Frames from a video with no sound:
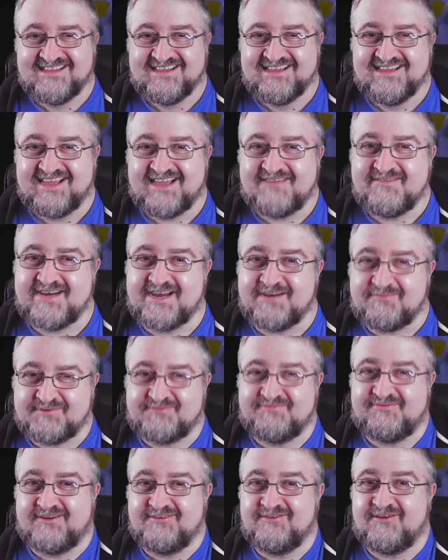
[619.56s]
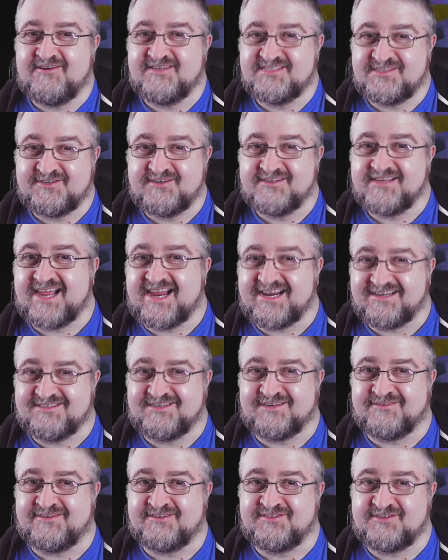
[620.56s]
I mean, Edward Furlong is a good
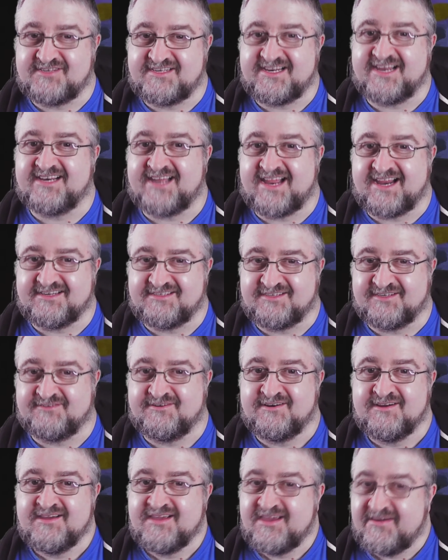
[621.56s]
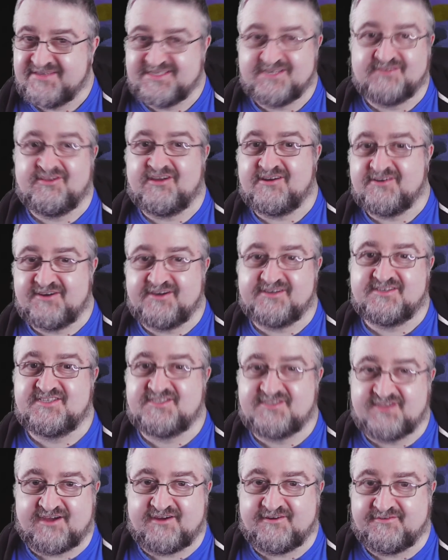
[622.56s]
actor, a good kid actor. He's in a lot of good
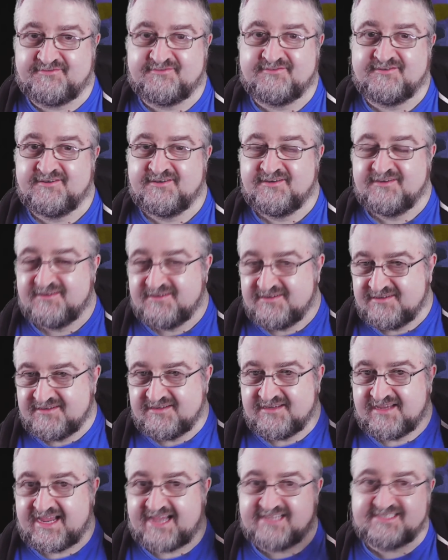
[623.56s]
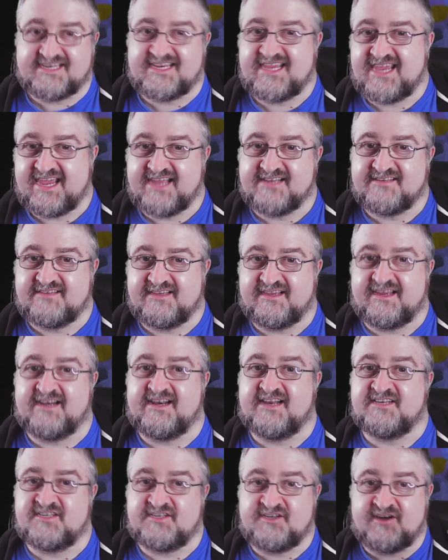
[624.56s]
stuff as a kid and
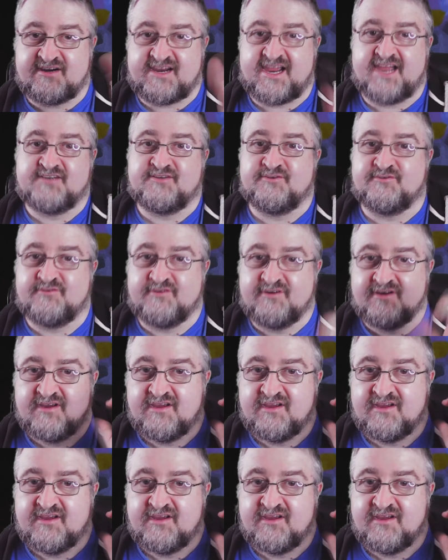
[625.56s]
as a young adult.